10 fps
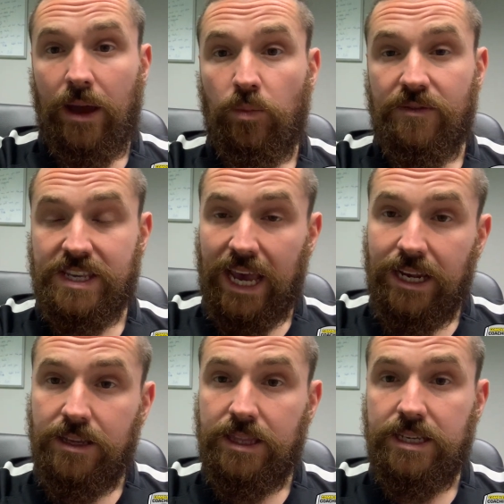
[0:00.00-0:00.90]
And we've
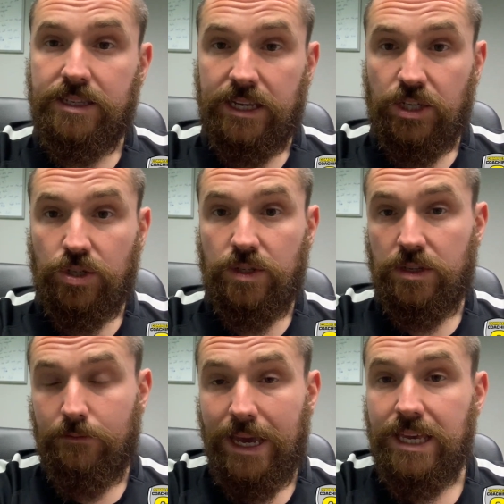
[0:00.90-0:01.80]
tailored these sessions
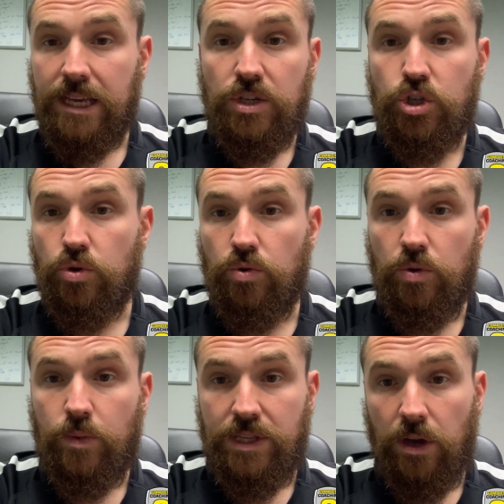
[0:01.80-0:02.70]
to making sure
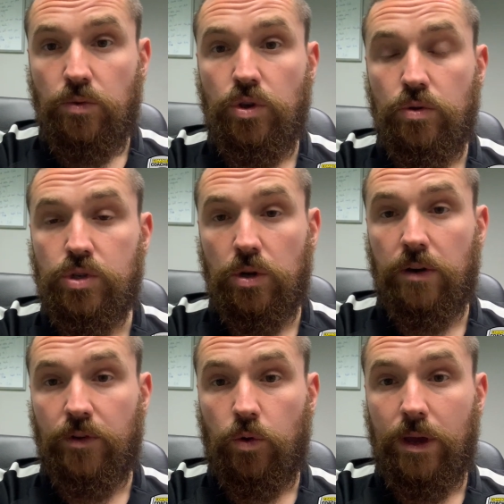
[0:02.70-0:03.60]
that we don't use a lot
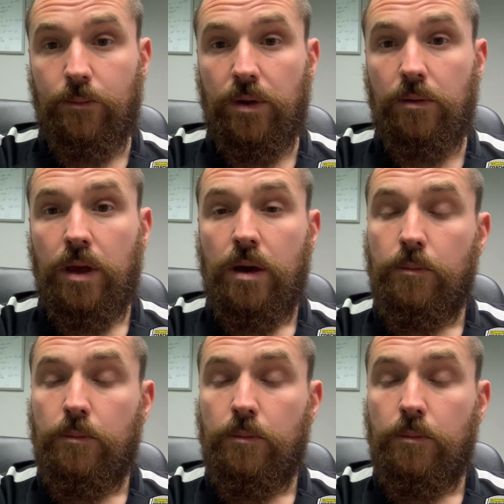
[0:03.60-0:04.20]
of equipment.